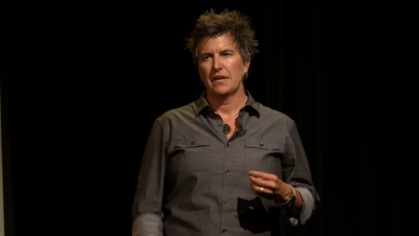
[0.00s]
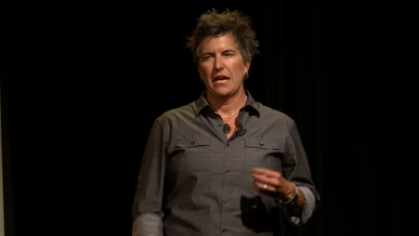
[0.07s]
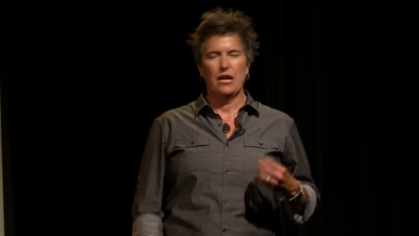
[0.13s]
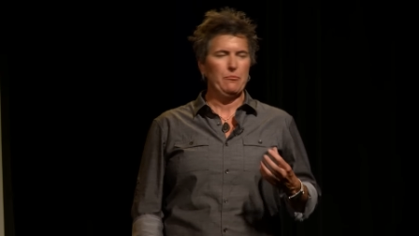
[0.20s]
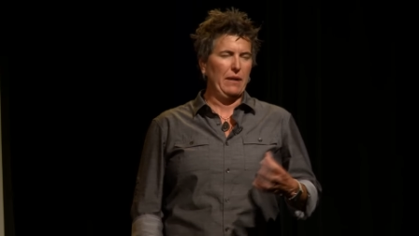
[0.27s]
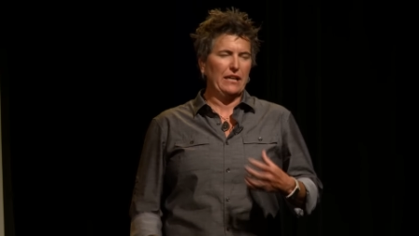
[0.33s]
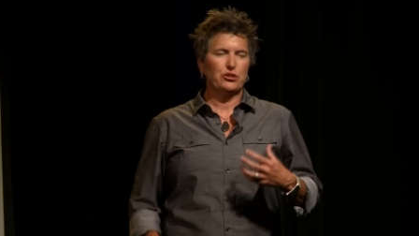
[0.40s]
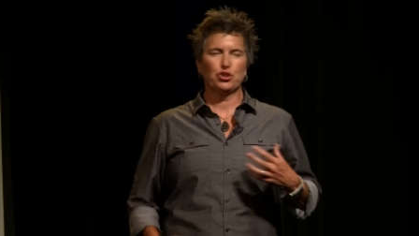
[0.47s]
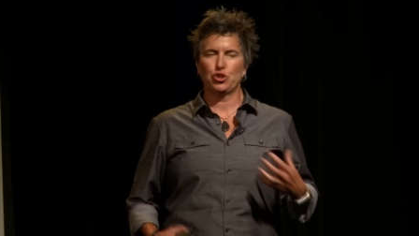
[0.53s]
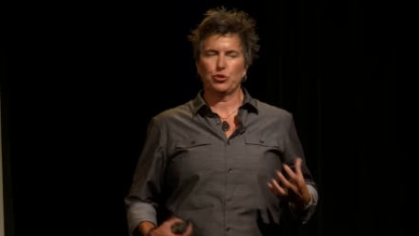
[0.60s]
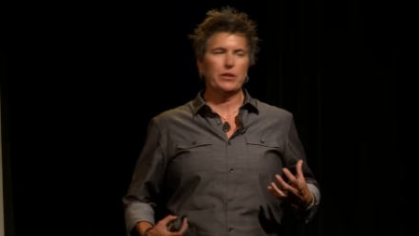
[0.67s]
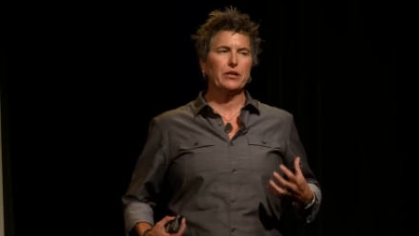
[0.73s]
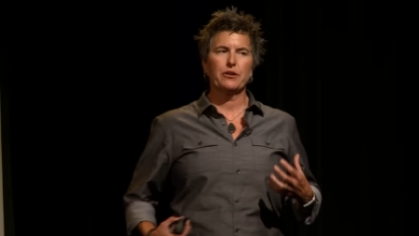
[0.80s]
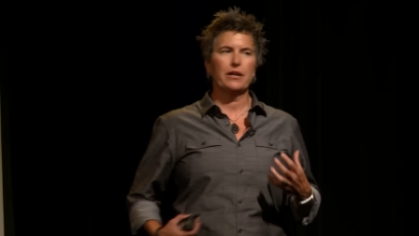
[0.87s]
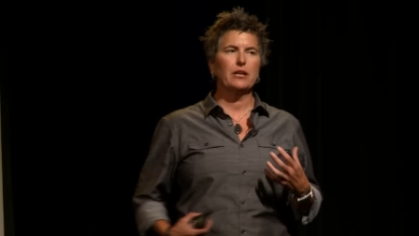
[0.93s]
And my
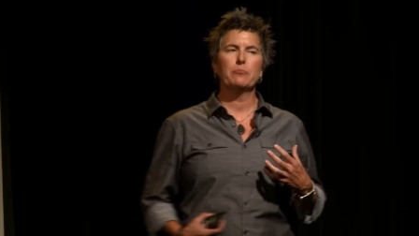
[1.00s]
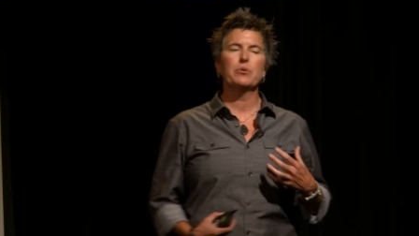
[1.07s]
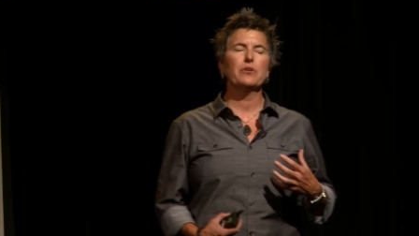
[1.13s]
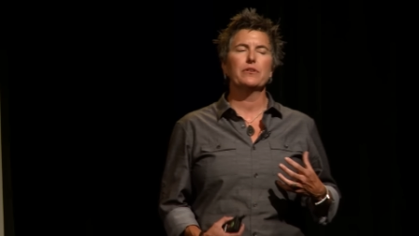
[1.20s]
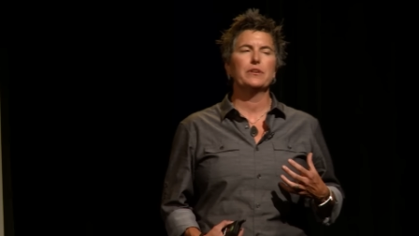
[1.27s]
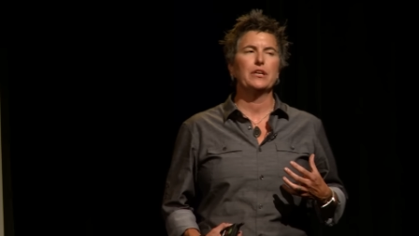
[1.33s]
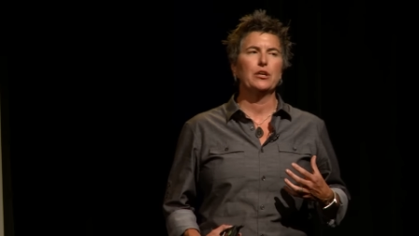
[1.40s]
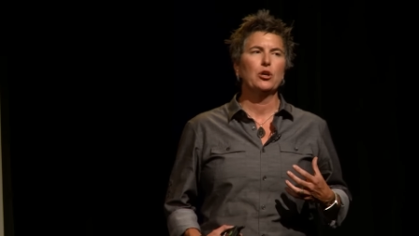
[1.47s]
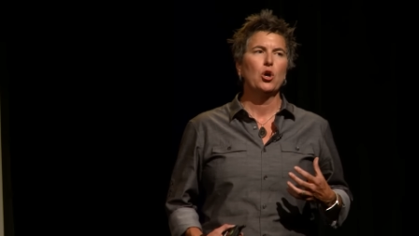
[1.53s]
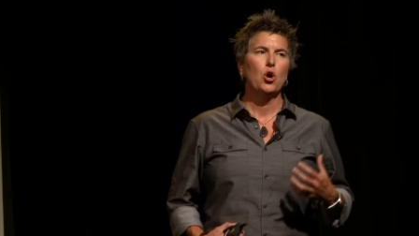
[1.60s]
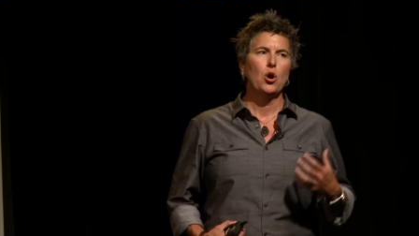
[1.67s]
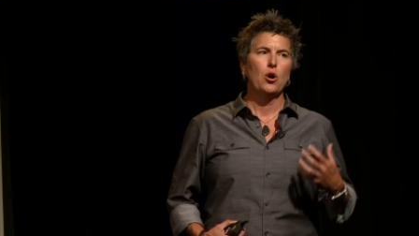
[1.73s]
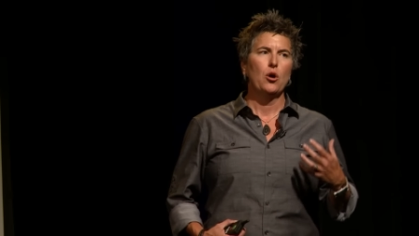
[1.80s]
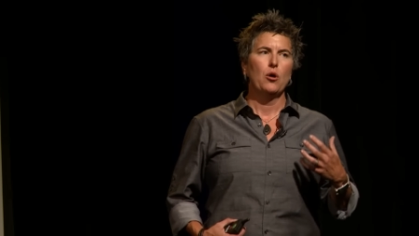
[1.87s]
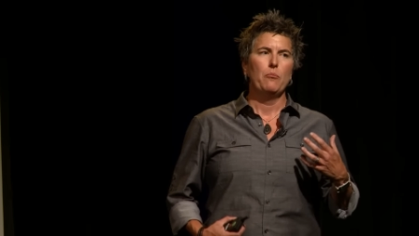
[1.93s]
street credibility
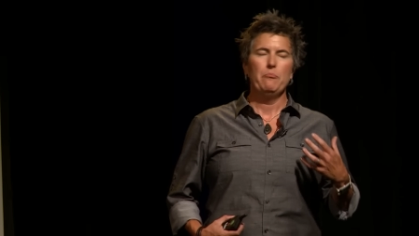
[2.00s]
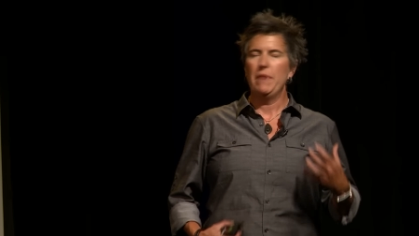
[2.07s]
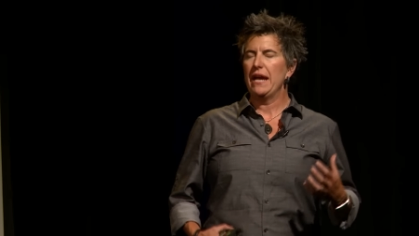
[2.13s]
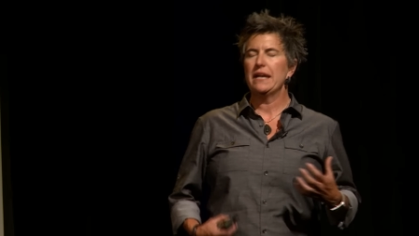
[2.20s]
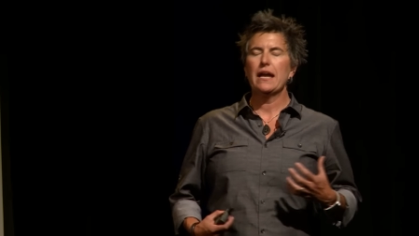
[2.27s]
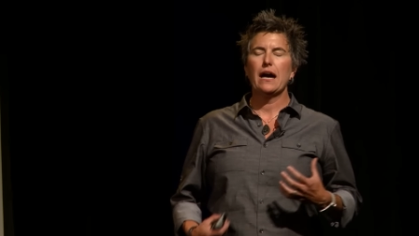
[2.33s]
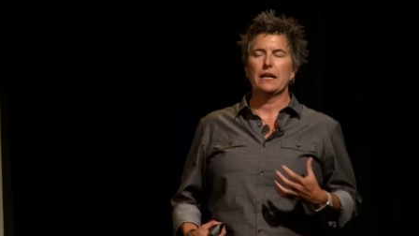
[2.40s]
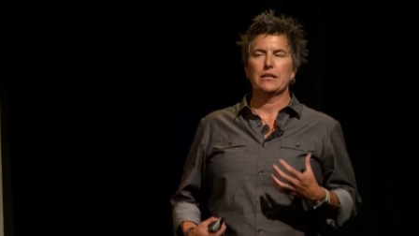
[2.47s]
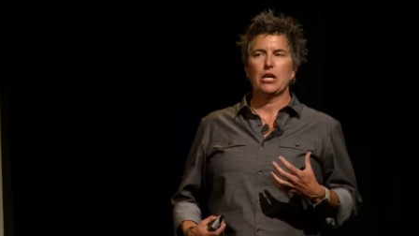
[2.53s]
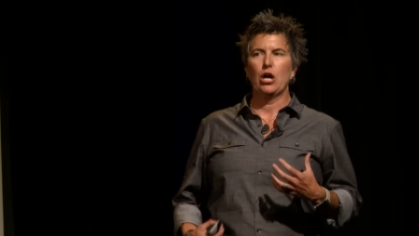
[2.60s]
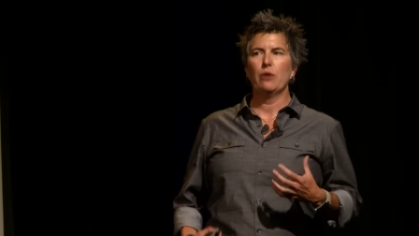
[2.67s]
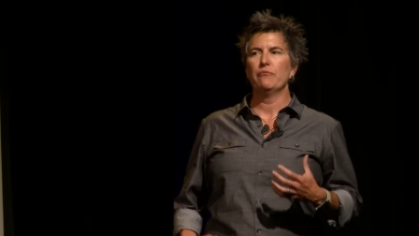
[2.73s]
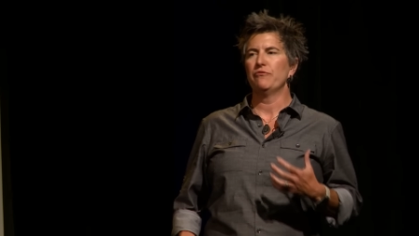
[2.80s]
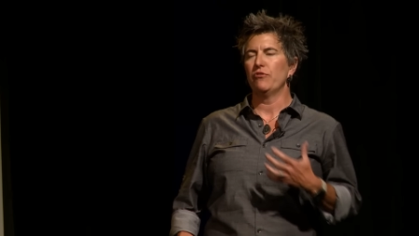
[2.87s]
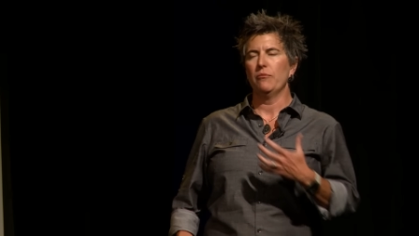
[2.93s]
may not
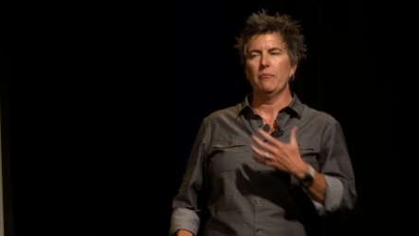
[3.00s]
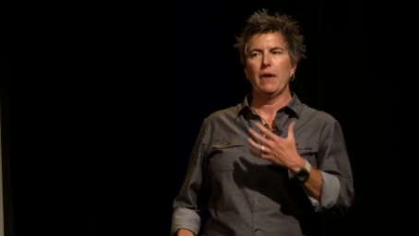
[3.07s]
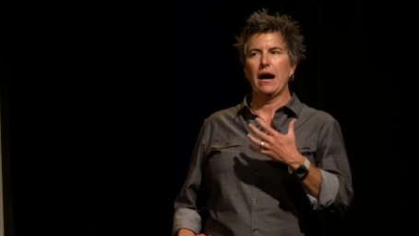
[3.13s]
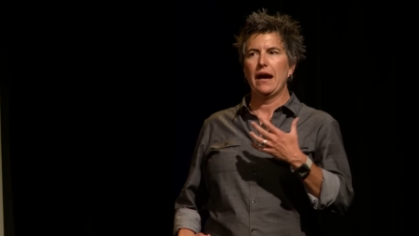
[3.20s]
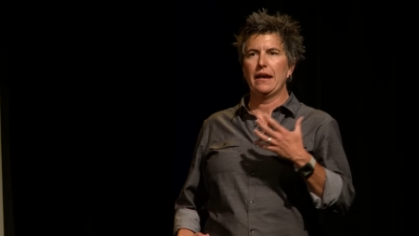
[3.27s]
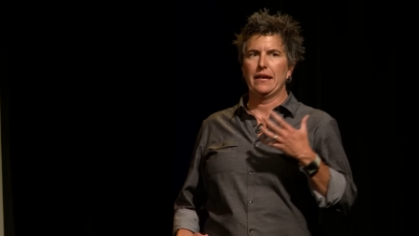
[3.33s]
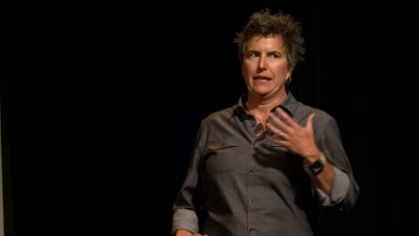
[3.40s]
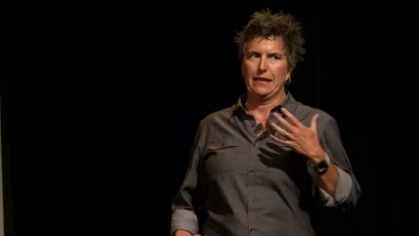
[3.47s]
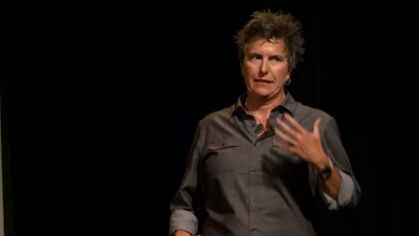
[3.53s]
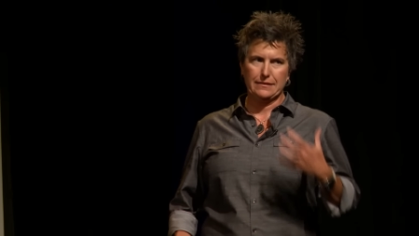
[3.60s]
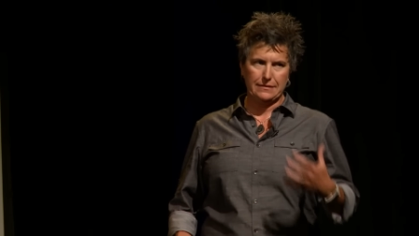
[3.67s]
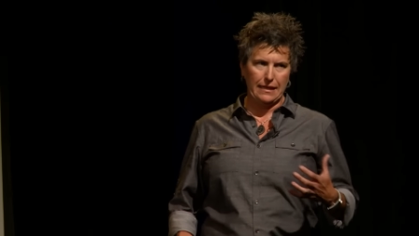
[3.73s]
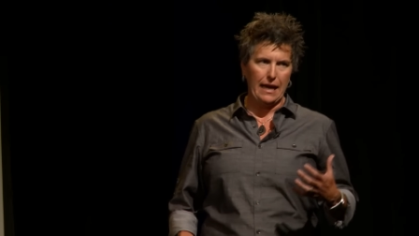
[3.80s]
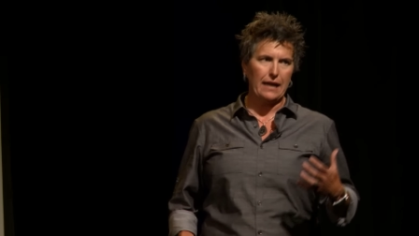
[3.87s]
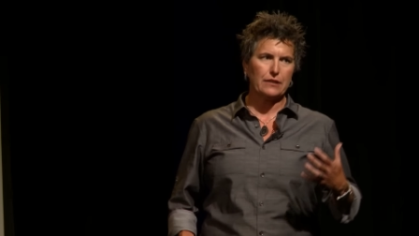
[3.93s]
come from my
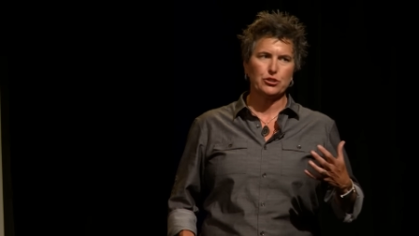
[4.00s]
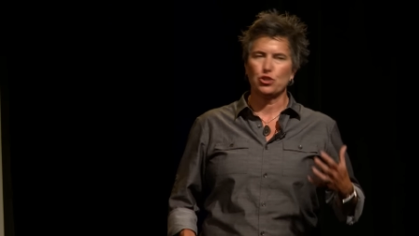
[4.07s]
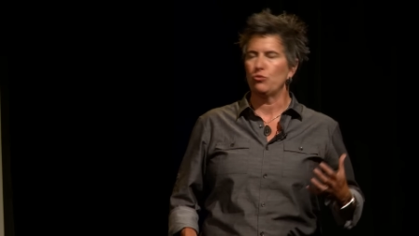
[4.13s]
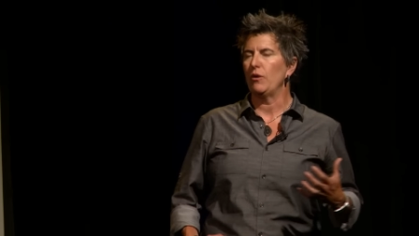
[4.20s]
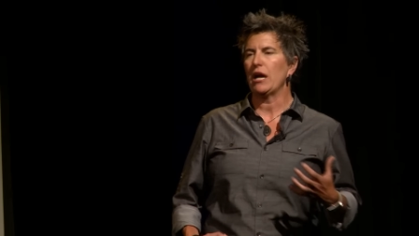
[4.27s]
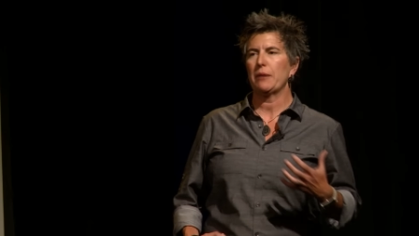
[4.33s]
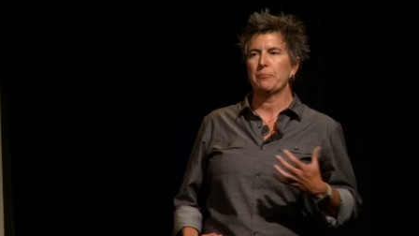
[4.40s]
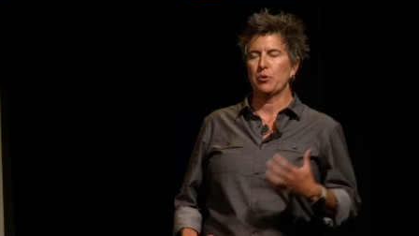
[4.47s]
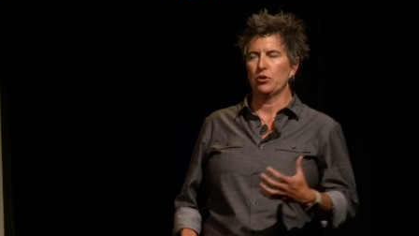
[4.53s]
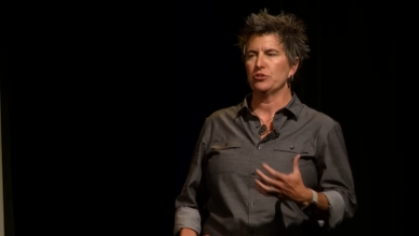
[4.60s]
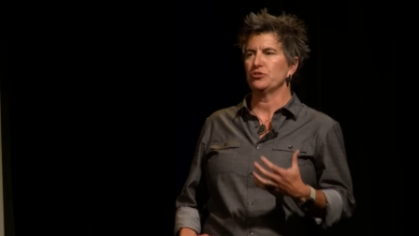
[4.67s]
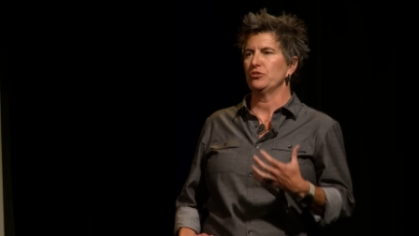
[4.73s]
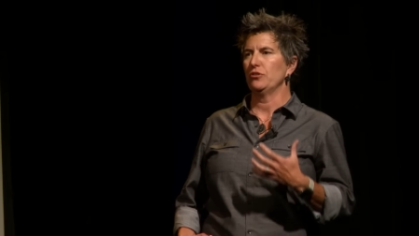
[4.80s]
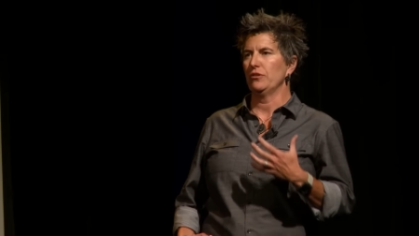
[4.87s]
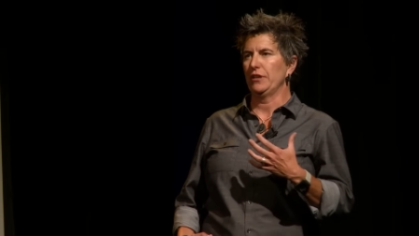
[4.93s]
exact direct
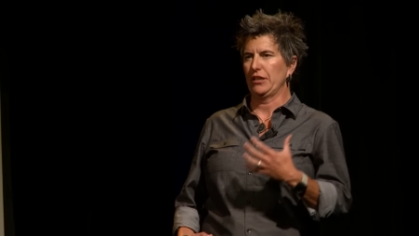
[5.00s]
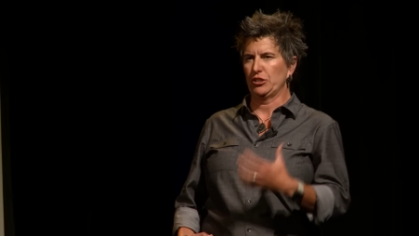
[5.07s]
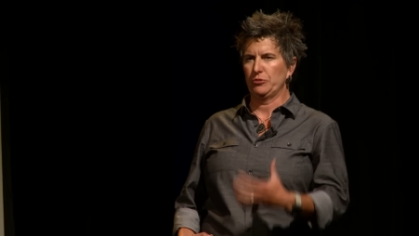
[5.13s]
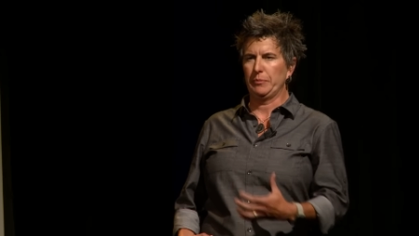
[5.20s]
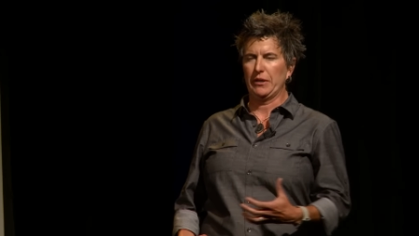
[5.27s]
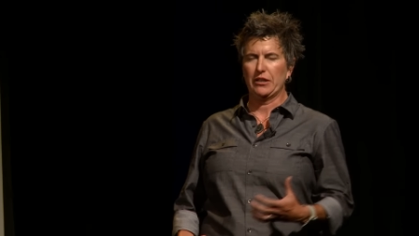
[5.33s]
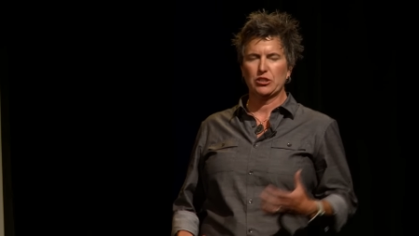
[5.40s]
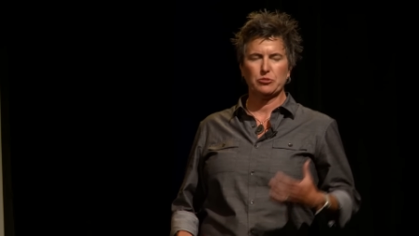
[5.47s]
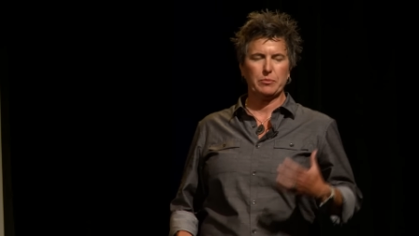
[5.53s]
personal experience,